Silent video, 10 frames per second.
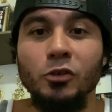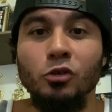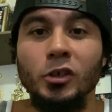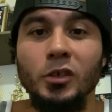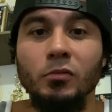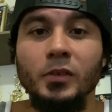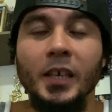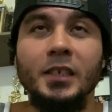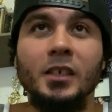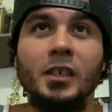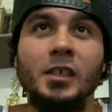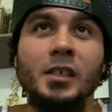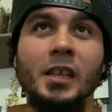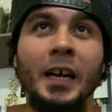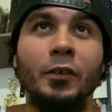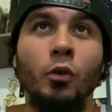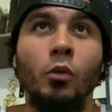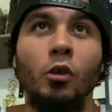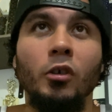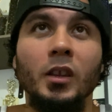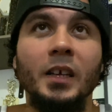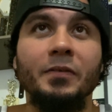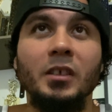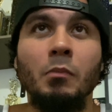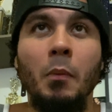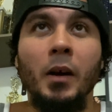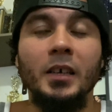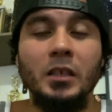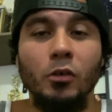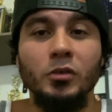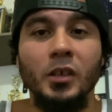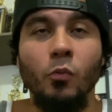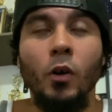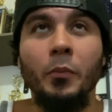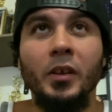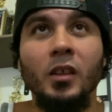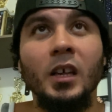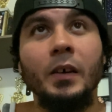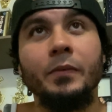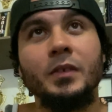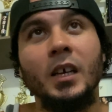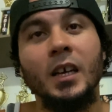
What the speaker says: jiu-jitsu days, because I no longer lifted. My boxing coach didn't want me to lift.